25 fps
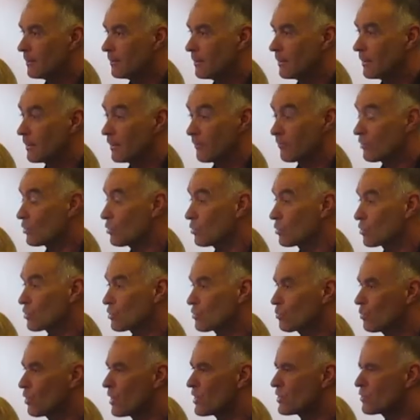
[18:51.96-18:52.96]
And of
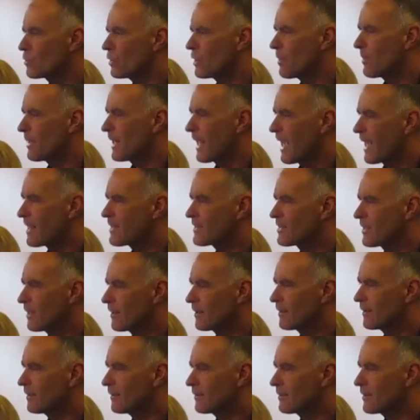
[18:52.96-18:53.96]
course, what is going to be the answer
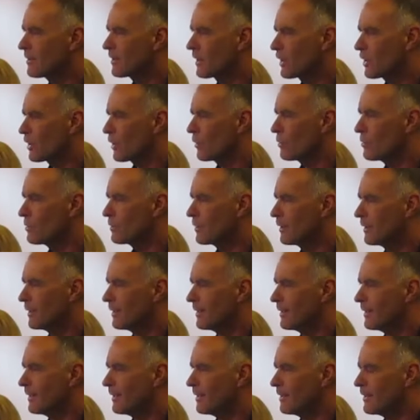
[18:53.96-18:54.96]
to the Crown?
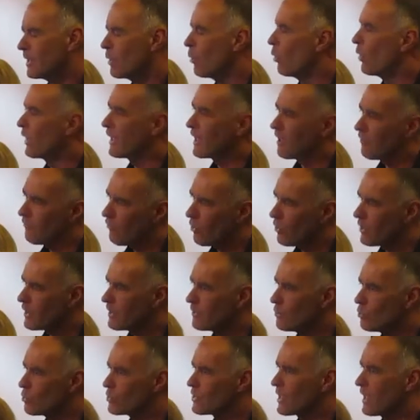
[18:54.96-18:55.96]
They want to
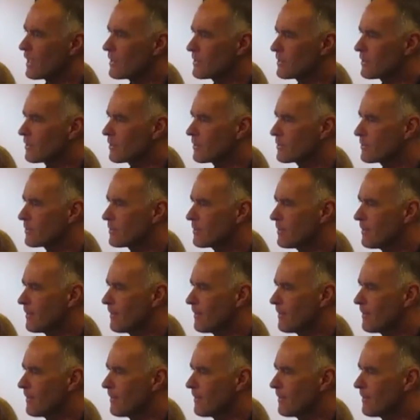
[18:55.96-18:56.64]
avoid those answers.